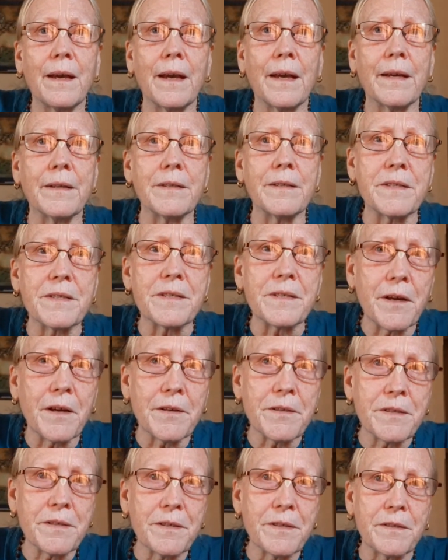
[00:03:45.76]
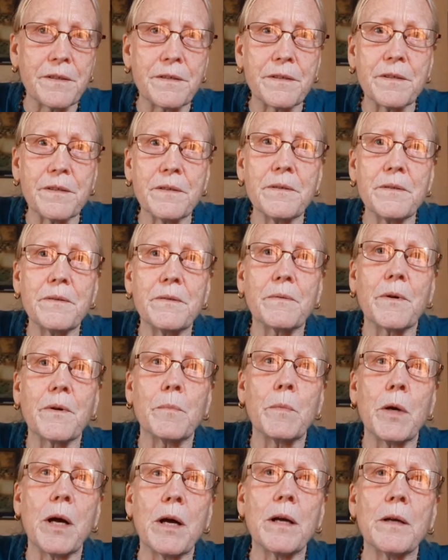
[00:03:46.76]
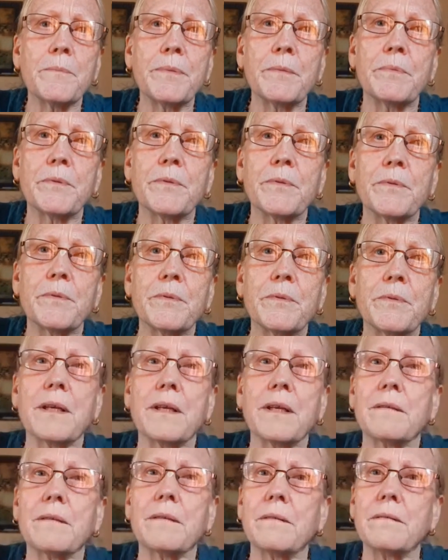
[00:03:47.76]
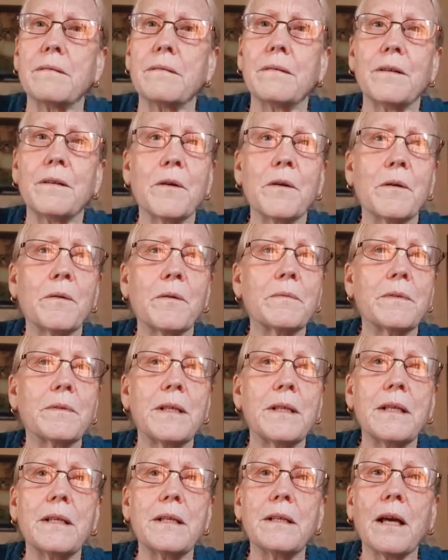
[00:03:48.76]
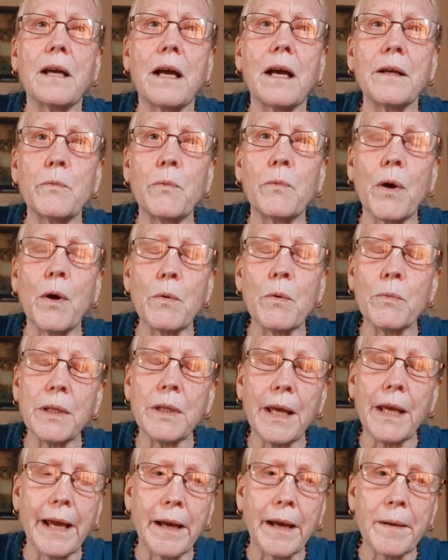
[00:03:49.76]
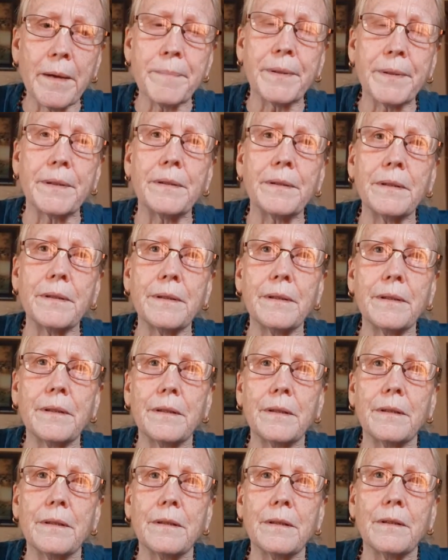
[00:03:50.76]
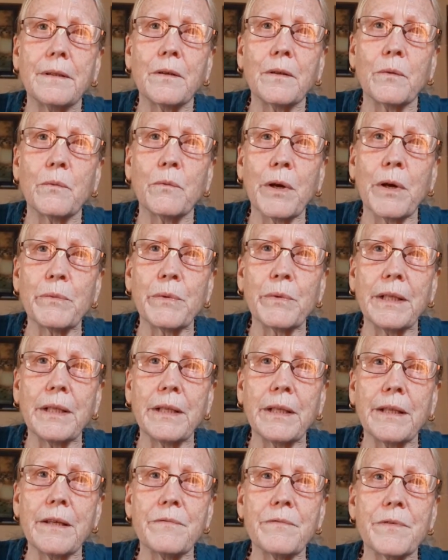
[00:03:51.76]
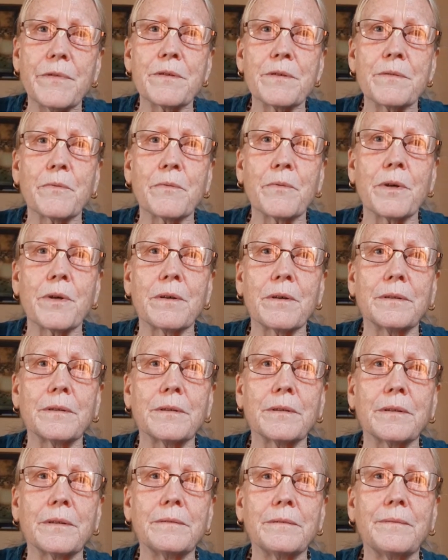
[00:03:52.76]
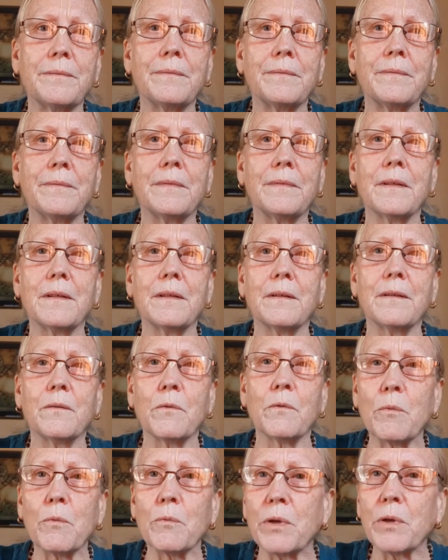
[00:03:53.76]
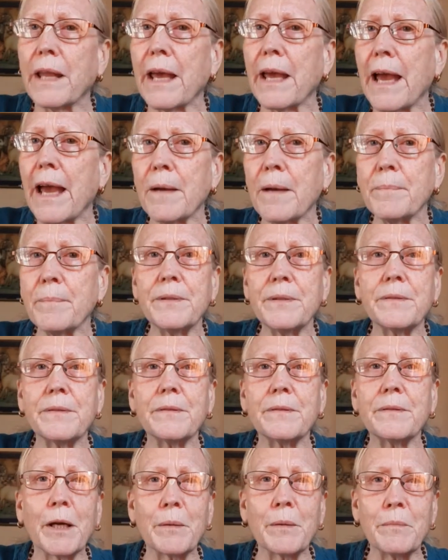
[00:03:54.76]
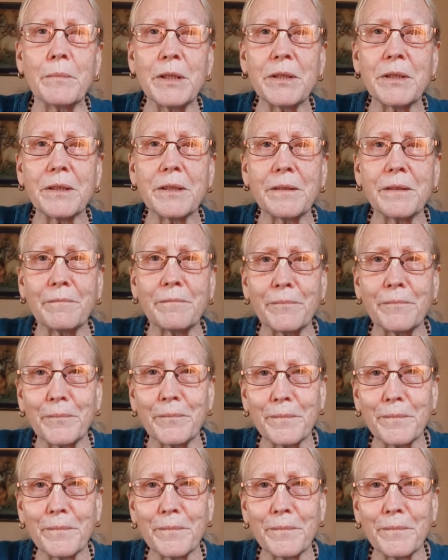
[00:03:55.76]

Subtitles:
And a discussion ensued where Mahaprabhu said, you know, Nitai, what will happen when we leave this world? What will happen to my mission?